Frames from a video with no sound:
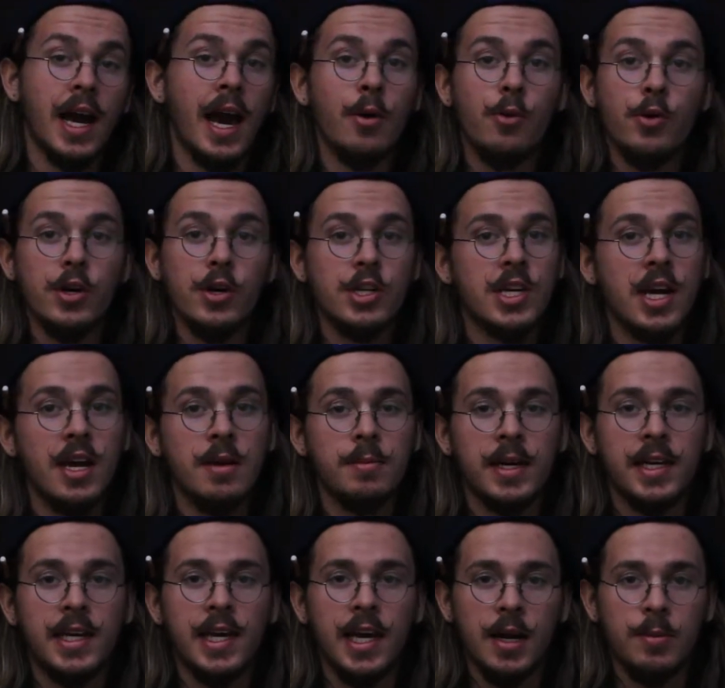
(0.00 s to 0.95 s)
I wish I had
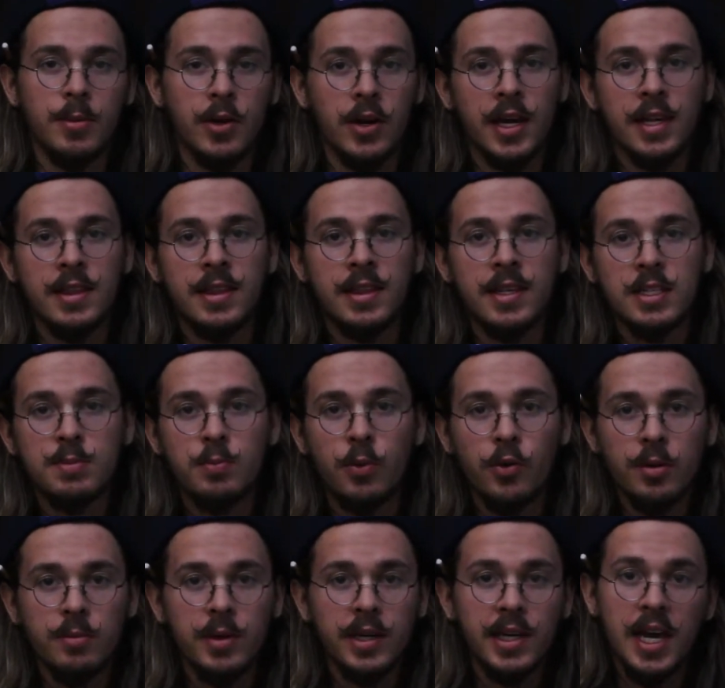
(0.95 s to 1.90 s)
my camera. At this
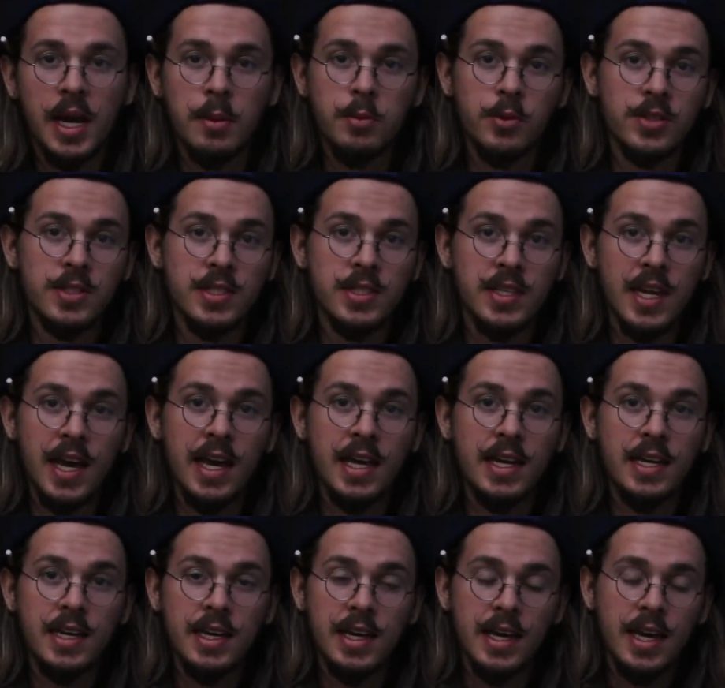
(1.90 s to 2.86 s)
point my camera's
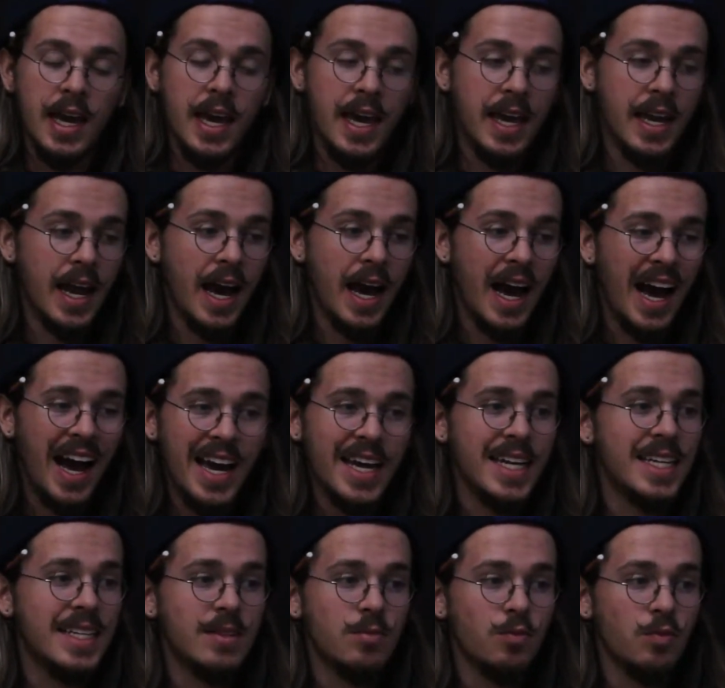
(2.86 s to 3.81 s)
dead and
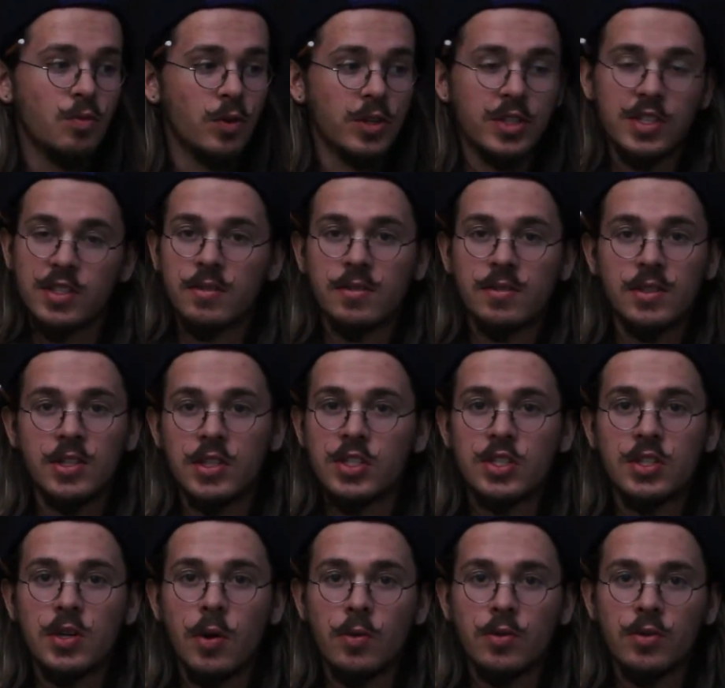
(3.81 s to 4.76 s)
I was
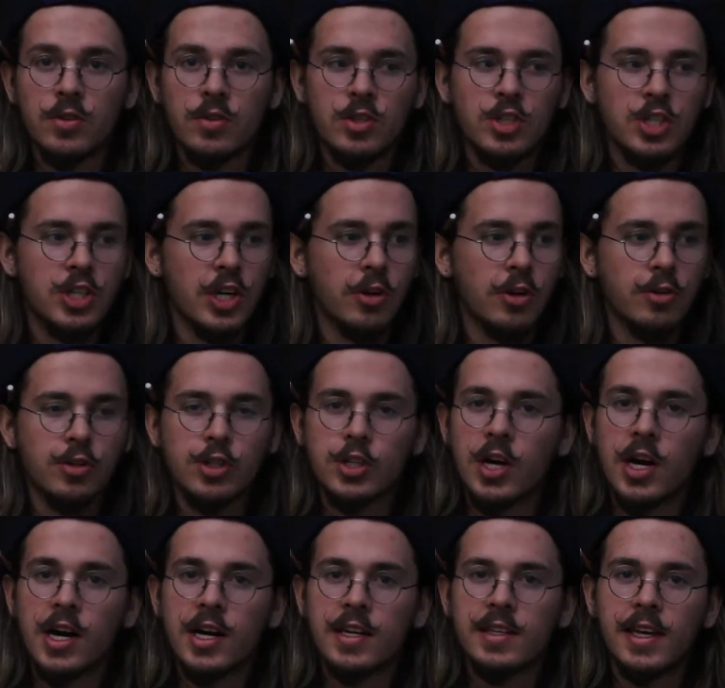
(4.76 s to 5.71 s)
just so shell
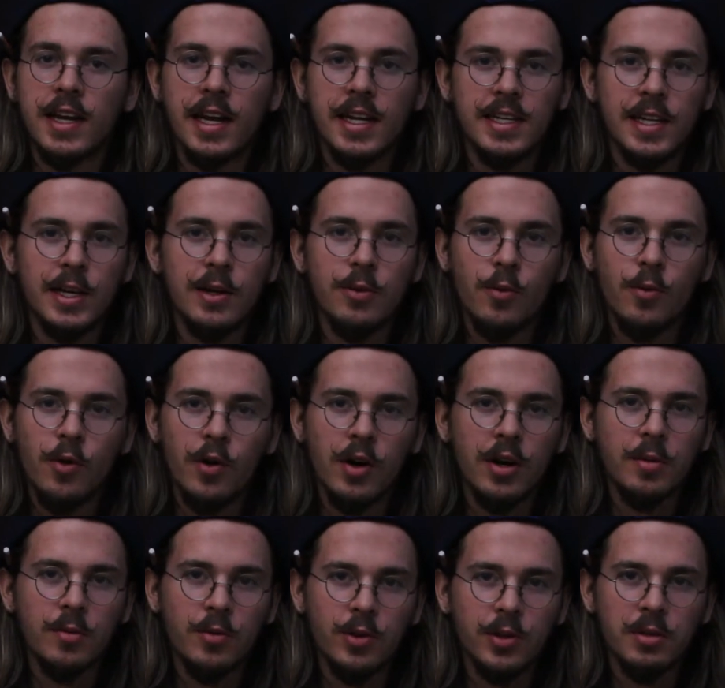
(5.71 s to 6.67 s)
shocked that I didn't
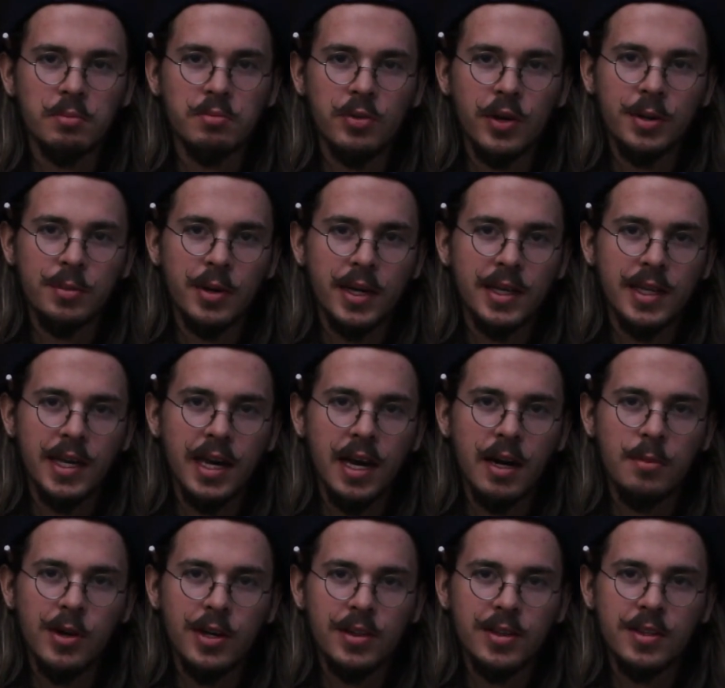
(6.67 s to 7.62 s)
want to really bring my
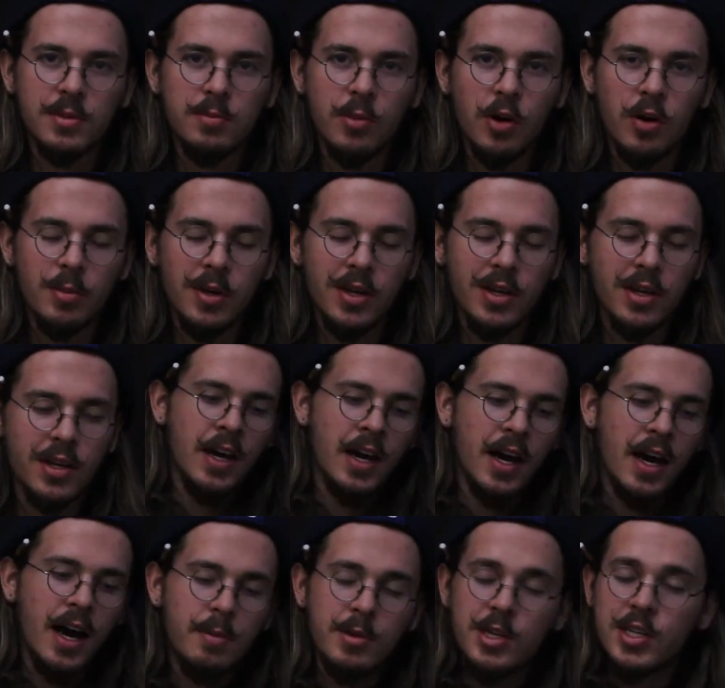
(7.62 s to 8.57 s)
camera at this moment.
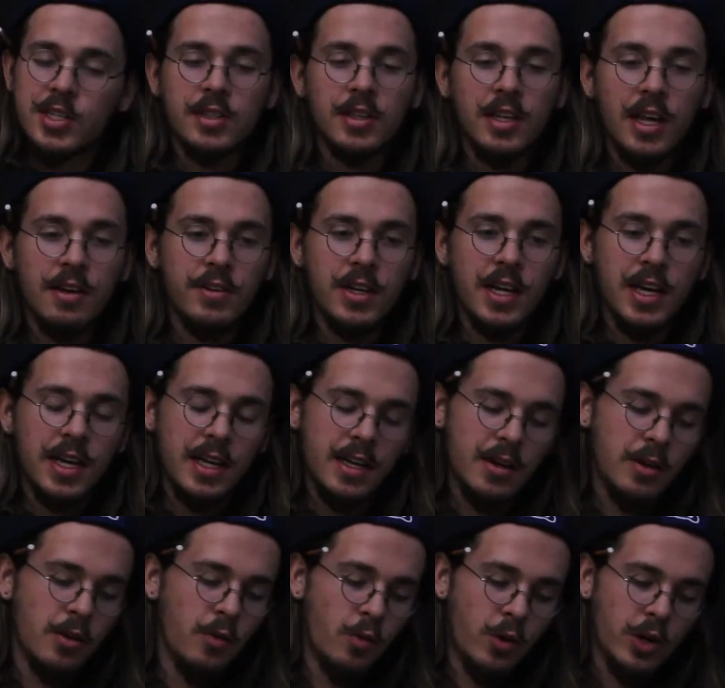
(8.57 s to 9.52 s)
I'm just living
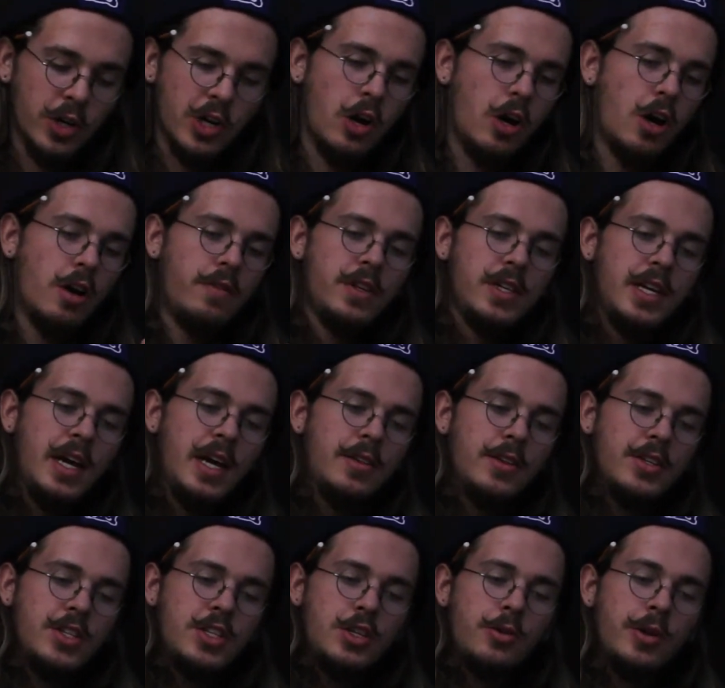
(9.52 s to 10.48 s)
it. We're carving down
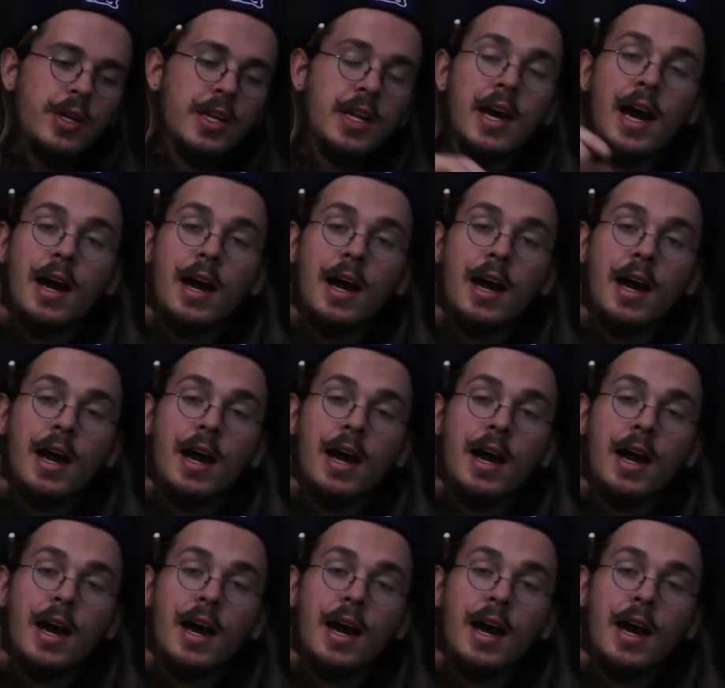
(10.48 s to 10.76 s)
the street.